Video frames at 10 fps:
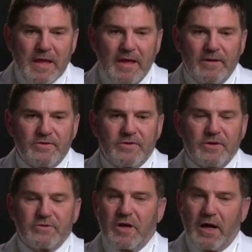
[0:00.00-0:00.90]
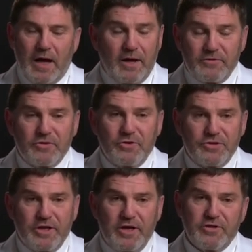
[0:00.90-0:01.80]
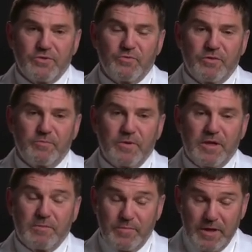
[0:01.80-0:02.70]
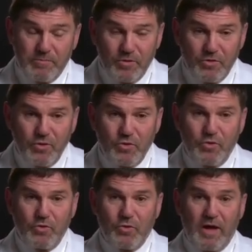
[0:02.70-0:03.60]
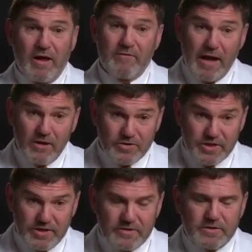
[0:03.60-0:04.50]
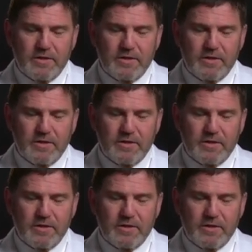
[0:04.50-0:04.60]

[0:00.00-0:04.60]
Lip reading: There's a high association in people who have allergies.